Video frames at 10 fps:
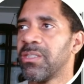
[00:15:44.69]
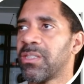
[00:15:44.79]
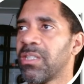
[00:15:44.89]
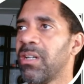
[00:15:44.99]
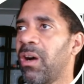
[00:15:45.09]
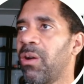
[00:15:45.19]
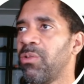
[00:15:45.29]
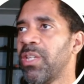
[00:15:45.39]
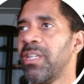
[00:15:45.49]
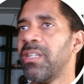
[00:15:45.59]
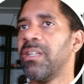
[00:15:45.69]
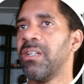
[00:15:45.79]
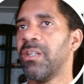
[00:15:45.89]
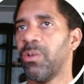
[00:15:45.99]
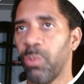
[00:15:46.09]
to only
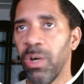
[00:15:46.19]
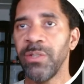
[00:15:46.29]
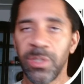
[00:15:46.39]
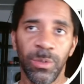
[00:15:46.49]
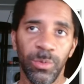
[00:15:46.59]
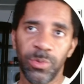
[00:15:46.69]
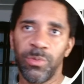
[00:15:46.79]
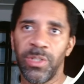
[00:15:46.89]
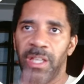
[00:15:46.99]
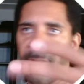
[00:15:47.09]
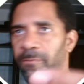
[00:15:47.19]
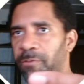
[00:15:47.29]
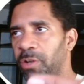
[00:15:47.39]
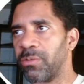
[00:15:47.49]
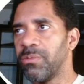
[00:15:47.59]
1, 2, 3, and
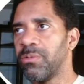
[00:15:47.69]
4.